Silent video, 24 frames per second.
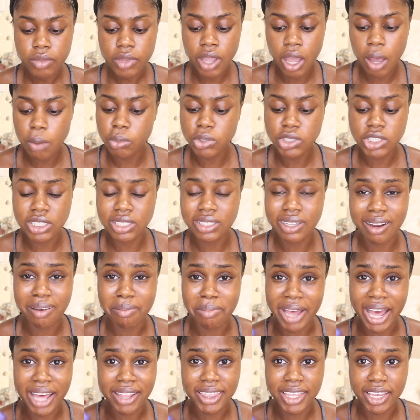which is not a
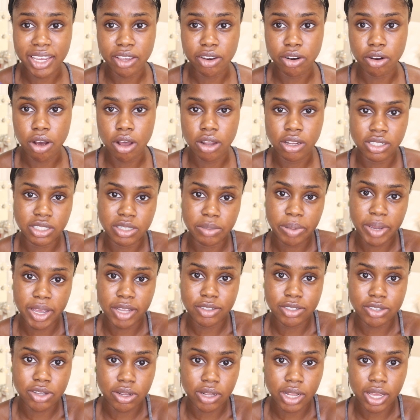bad thing at all. It
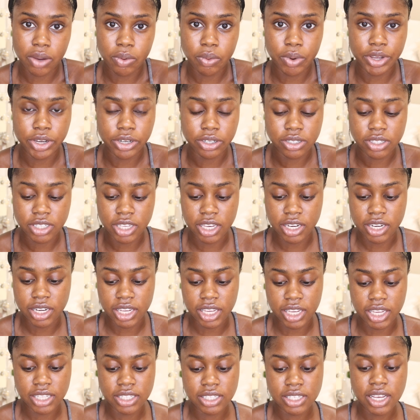depends on like what your skin
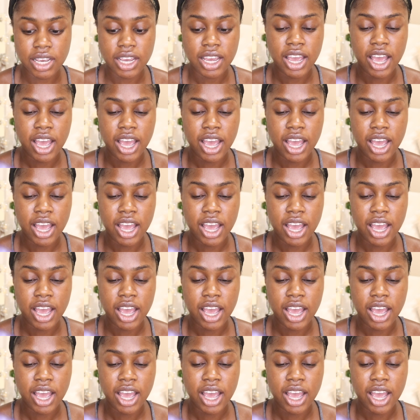needs.